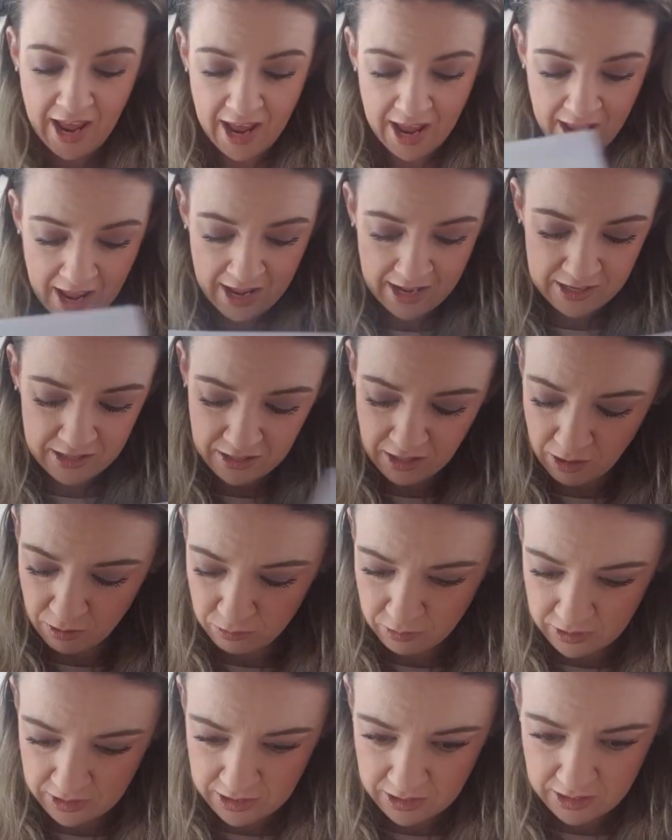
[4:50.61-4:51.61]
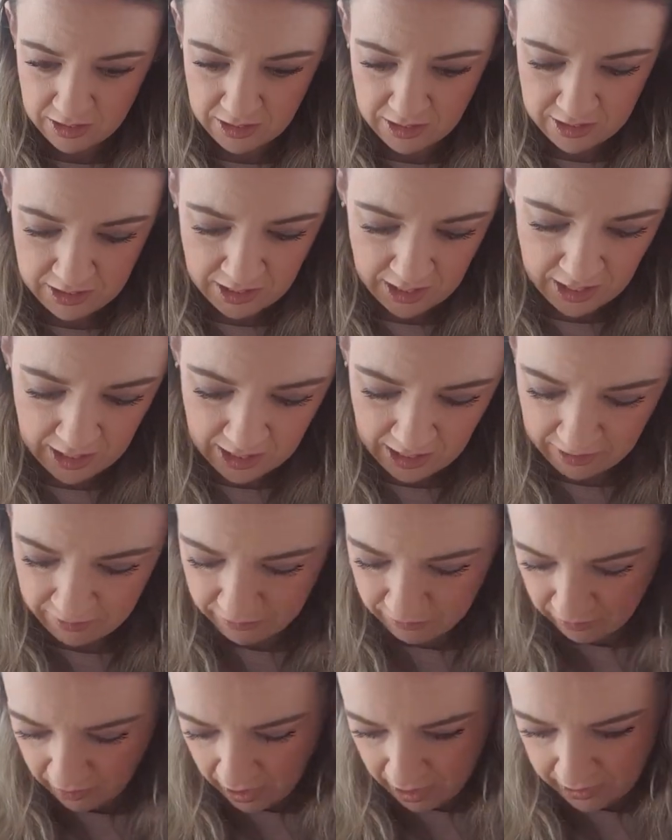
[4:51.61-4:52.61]
And I will just dig
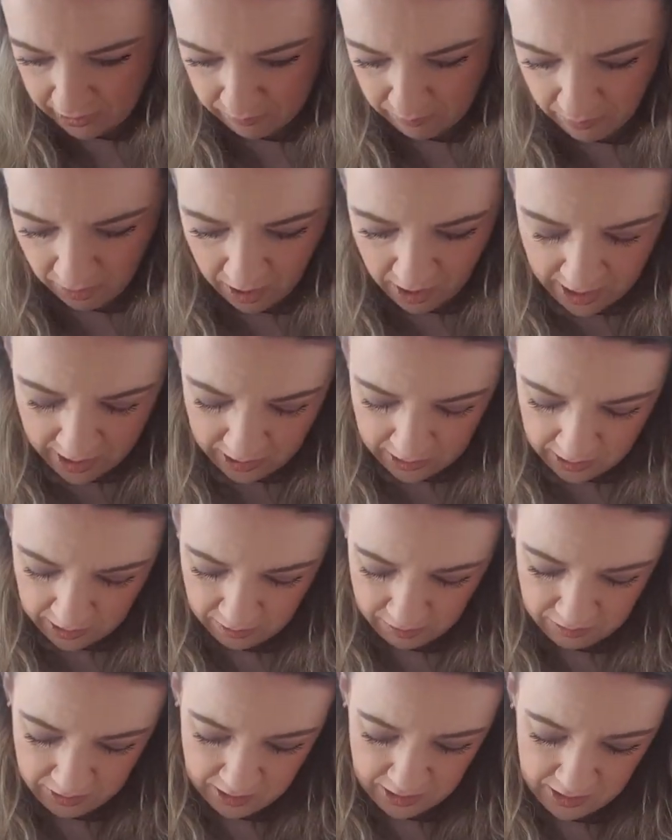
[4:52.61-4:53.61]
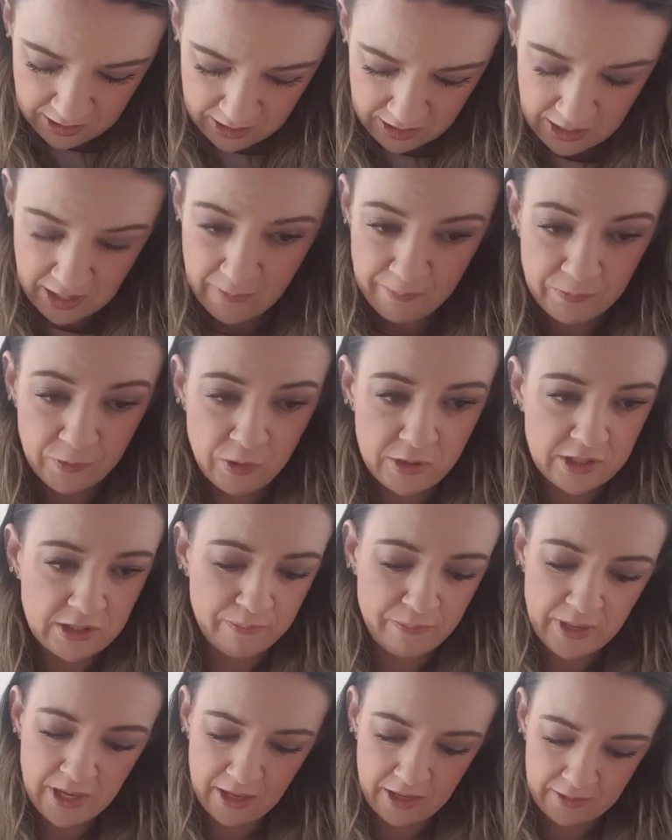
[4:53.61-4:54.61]
and find mine. Here it is. Oh, it's big.